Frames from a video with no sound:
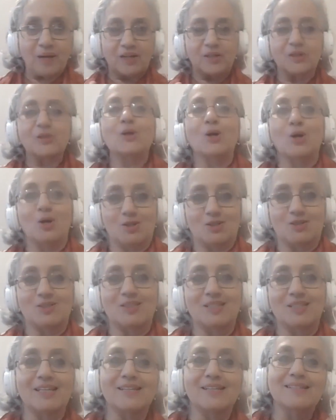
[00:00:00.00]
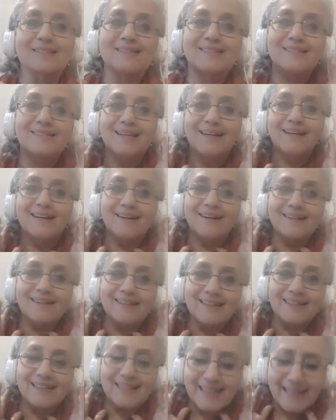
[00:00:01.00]
of paradox. There
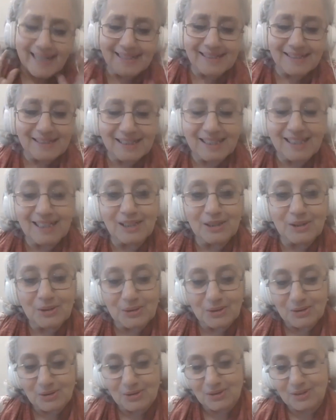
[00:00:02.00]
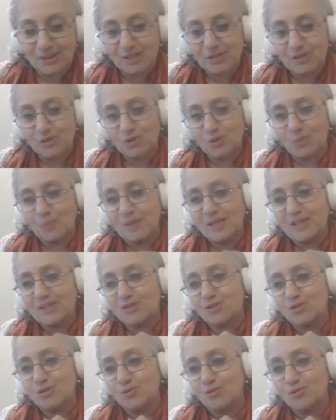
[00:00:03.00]
is a great deal
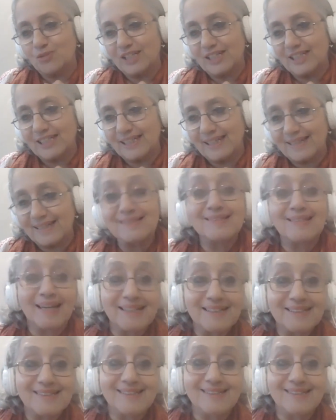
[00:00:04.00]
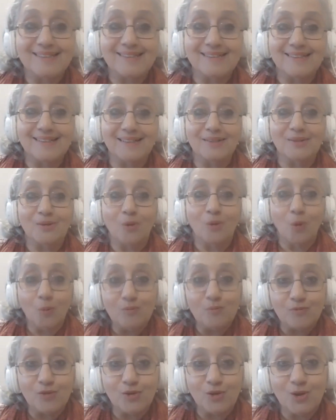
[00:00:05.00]
that, makes you very
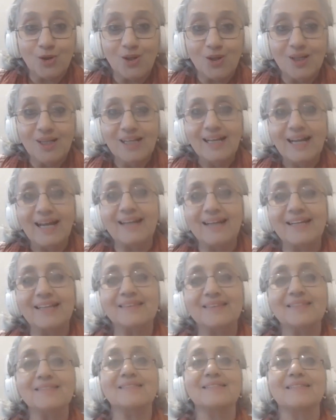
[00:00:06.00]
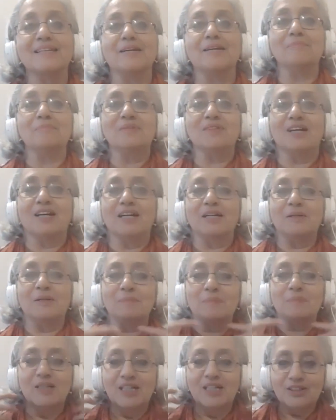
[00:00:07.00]
excited and hopeful. And at the
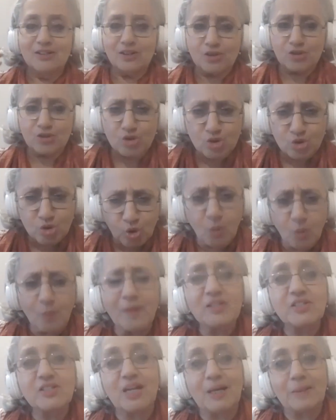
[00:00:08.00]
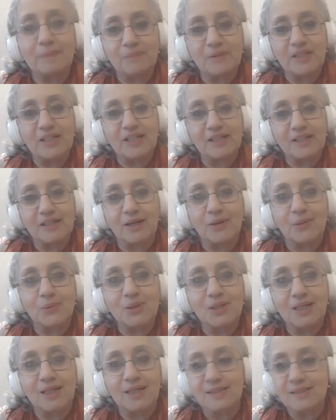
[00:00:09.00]
same time, there is so much
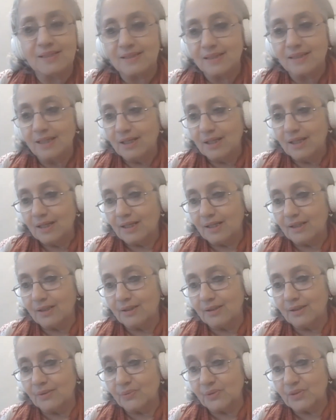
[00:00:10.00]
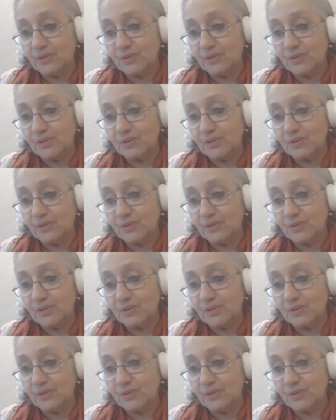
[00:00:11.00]
happening around us,